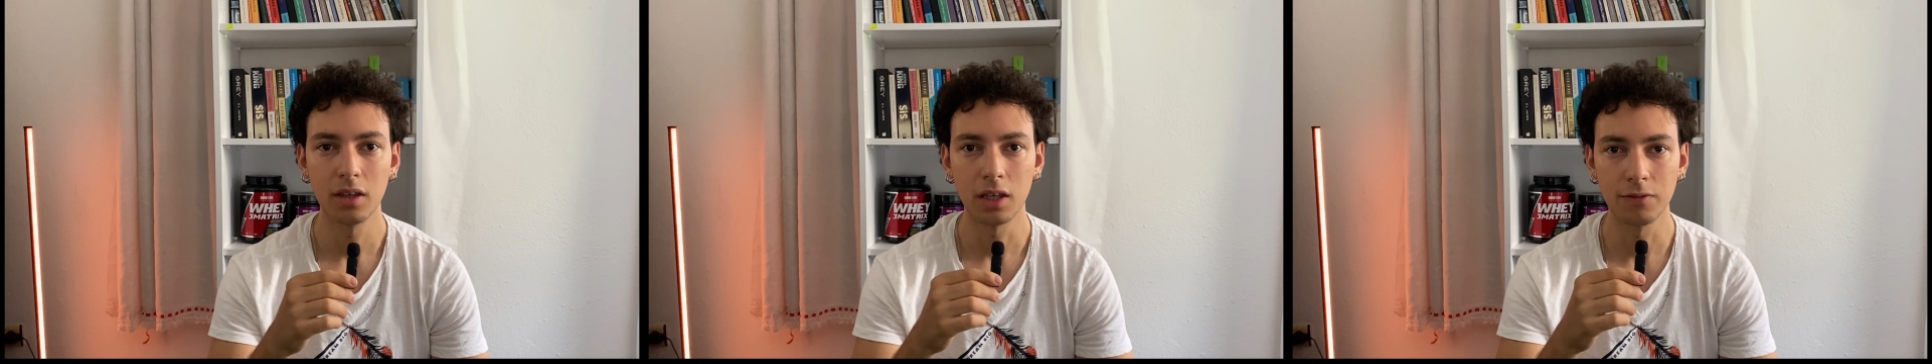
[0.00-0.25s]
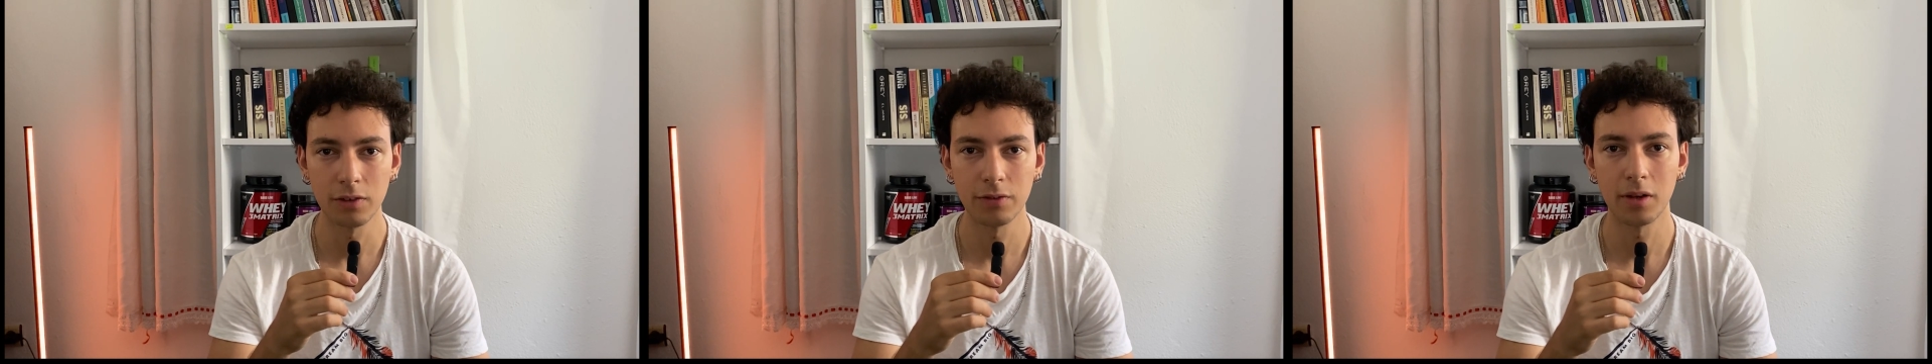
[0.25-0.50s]

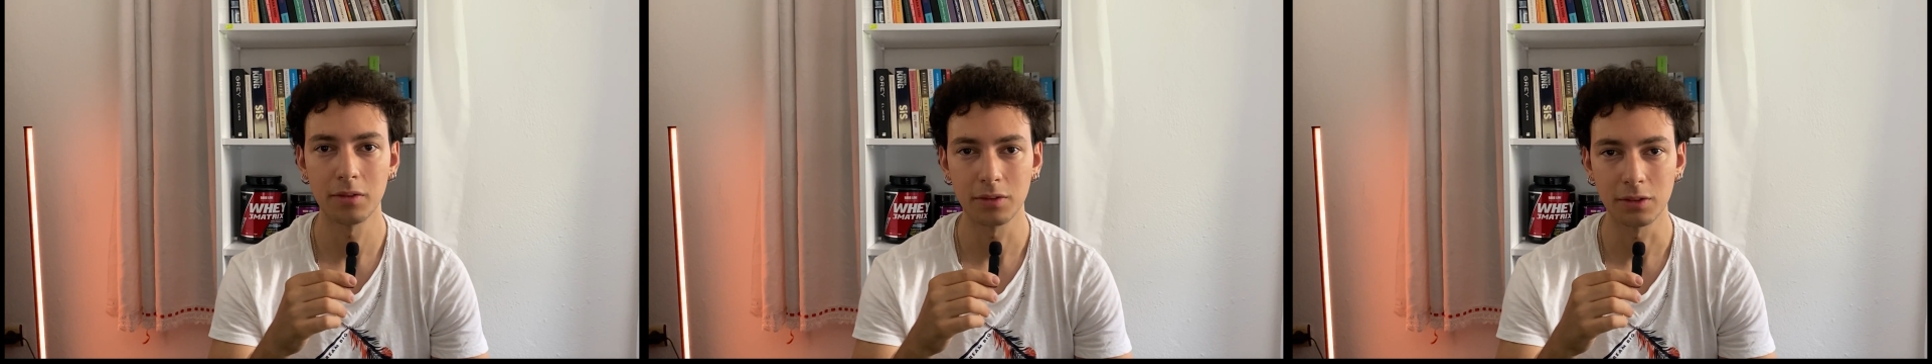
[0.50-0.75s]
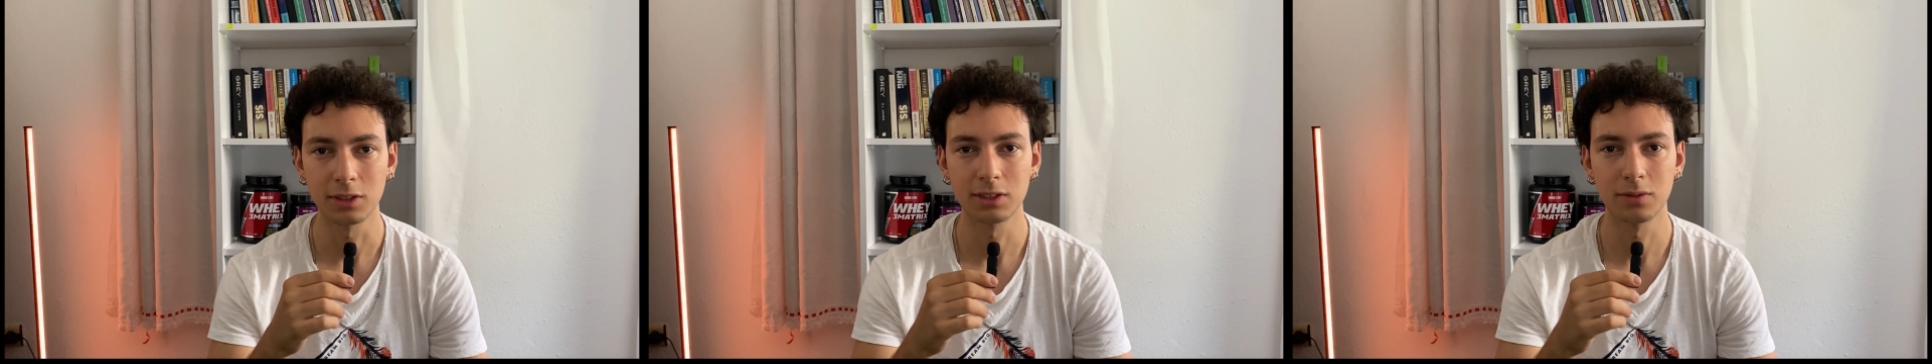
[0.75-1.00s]
If you found it
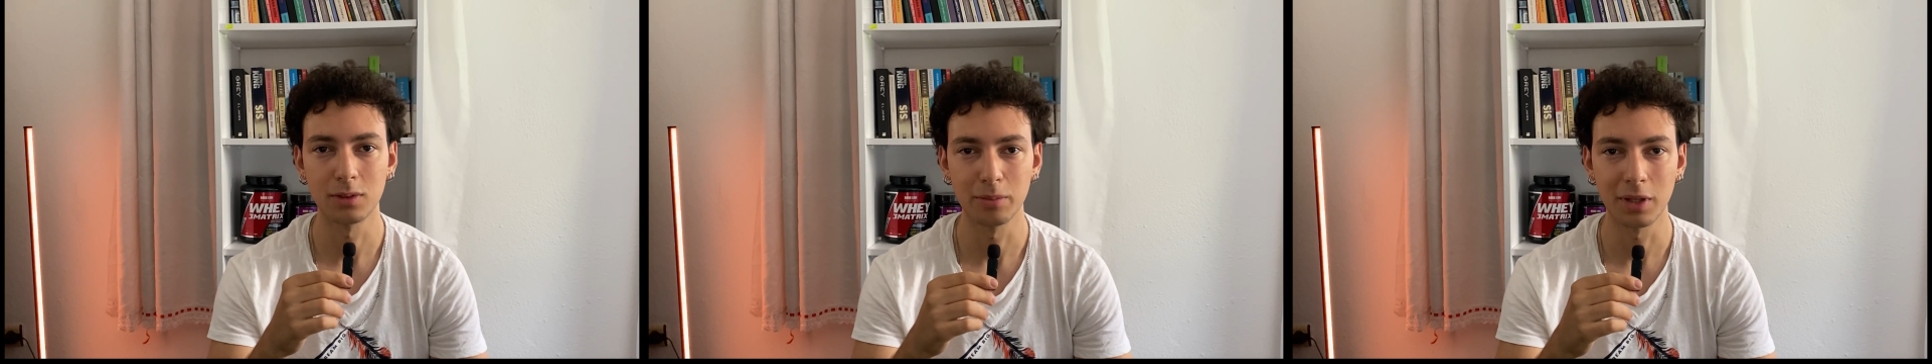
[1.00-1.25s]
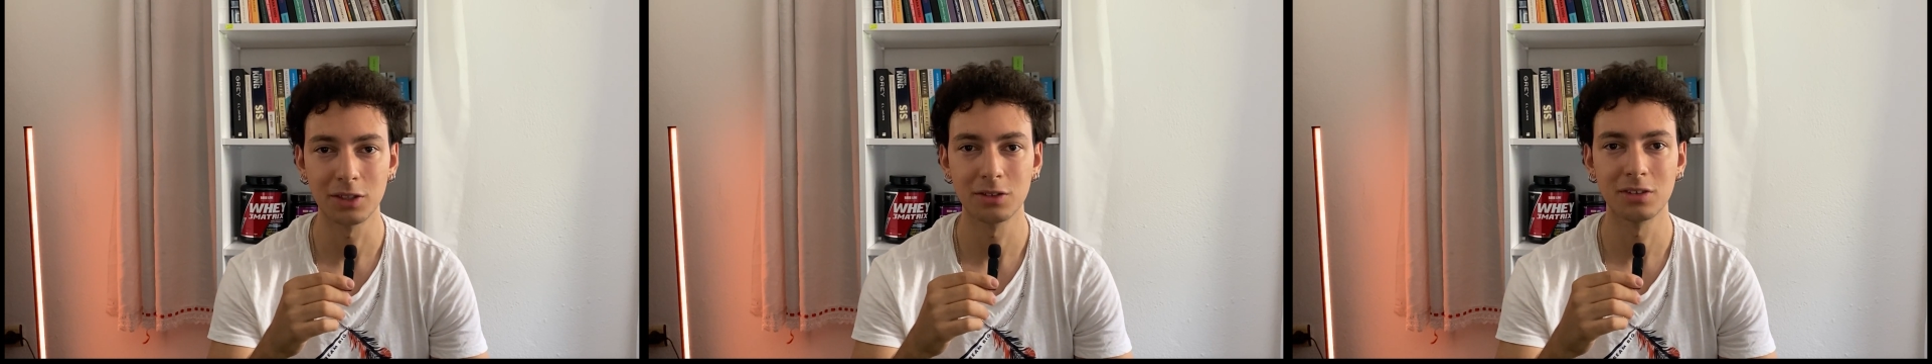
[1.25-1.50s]
useful,
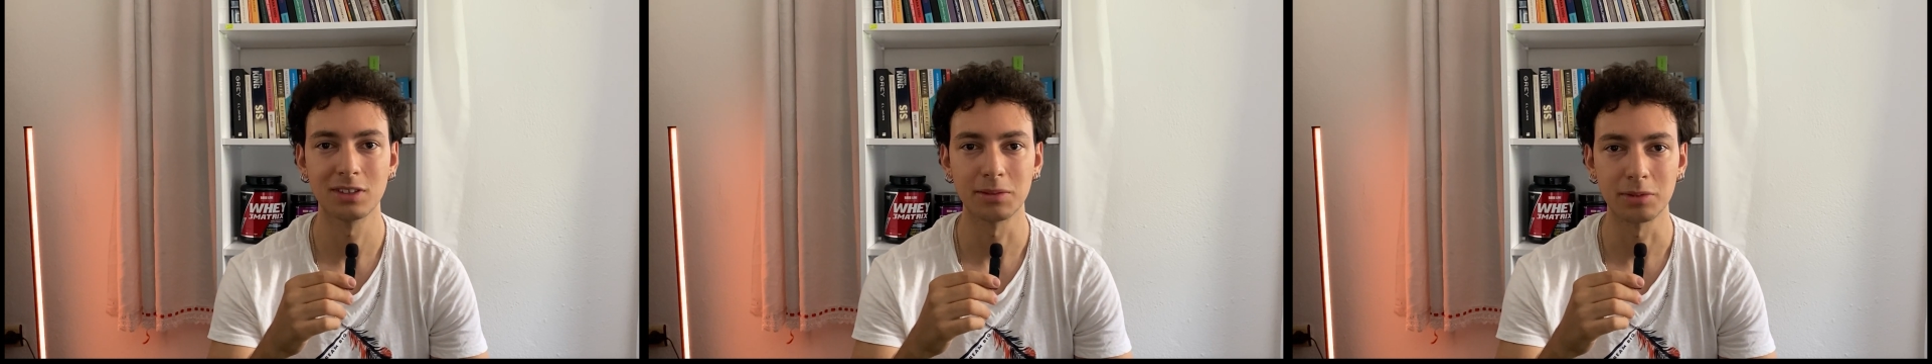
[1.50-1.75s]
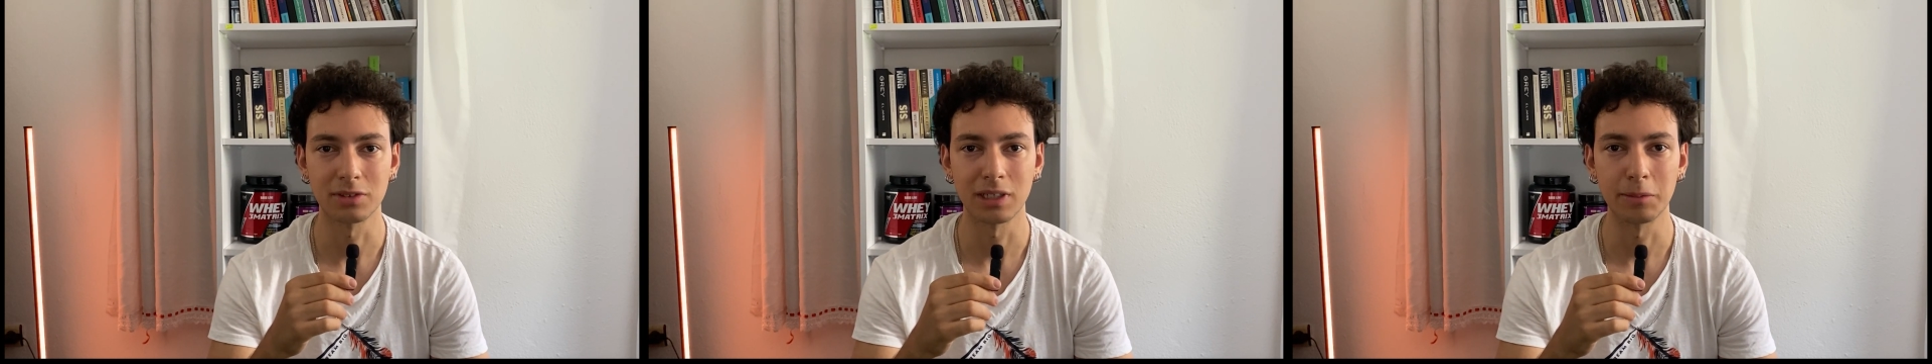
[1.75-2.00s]
make sure you
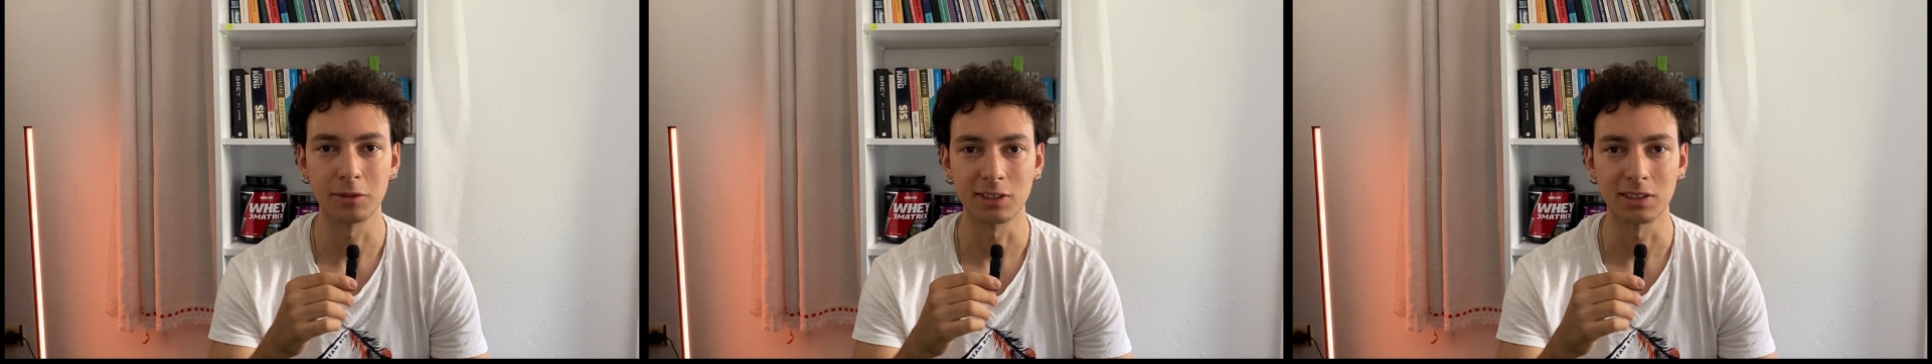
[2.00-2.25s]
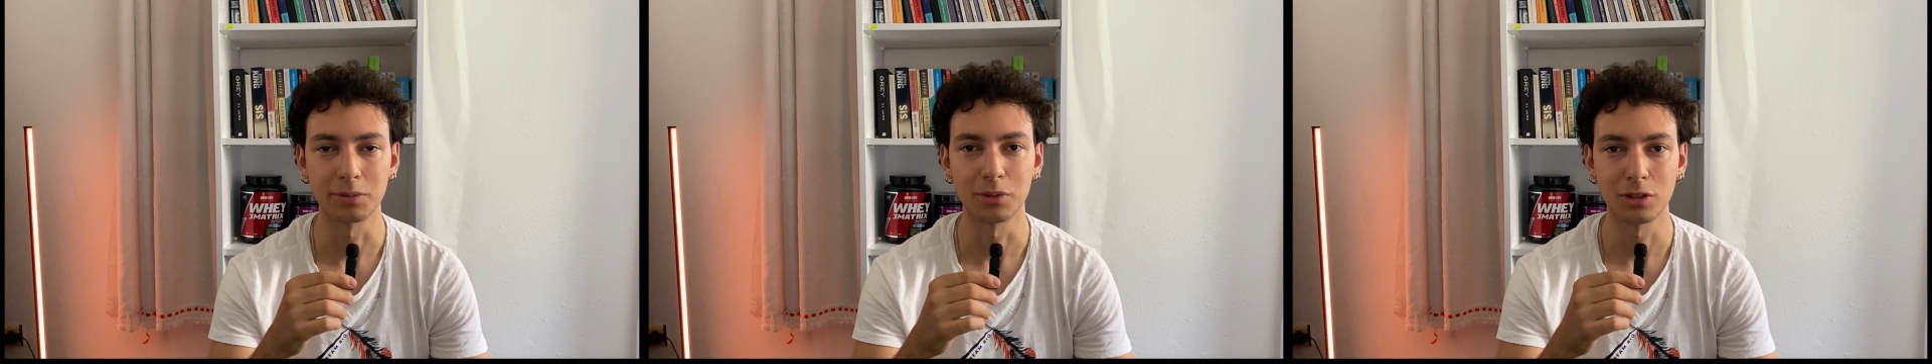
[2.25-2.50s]
subscribe to
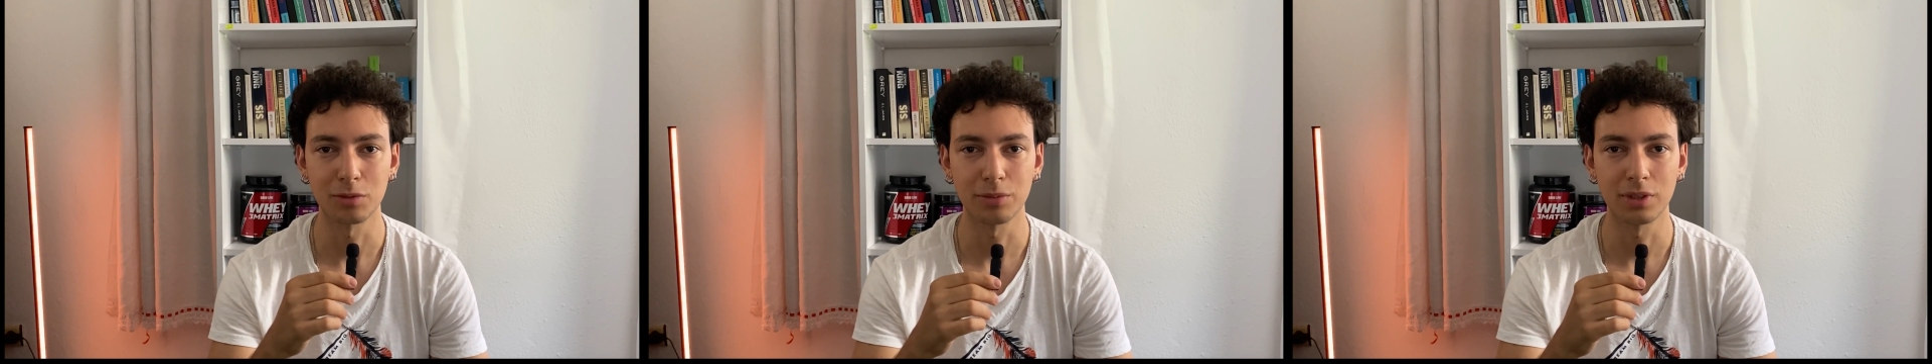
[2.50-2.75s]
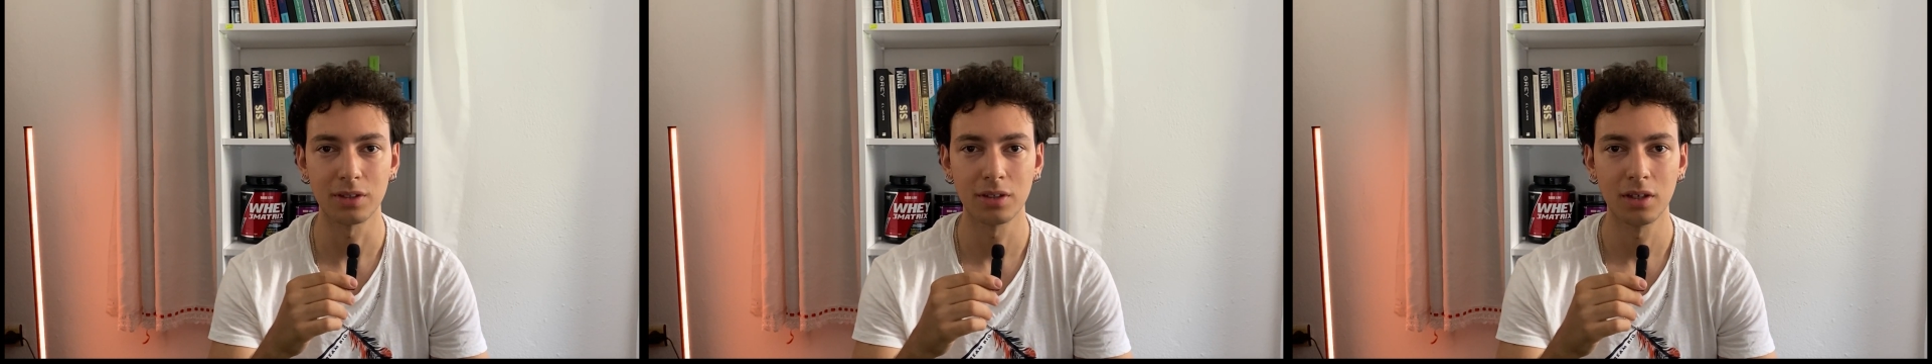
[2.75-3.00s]
support
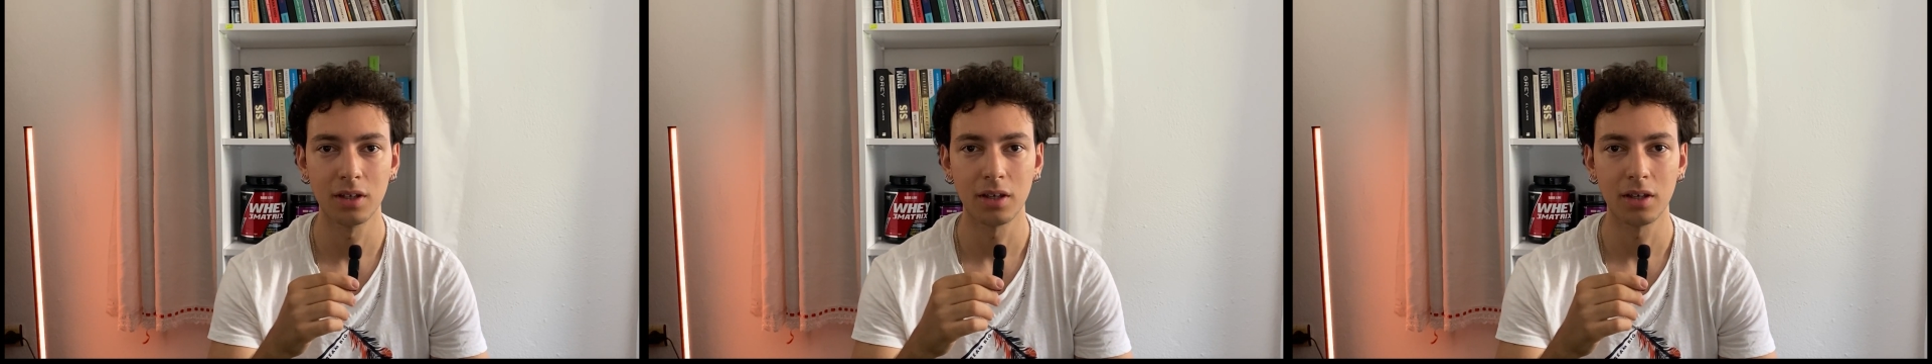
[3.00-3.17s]
me.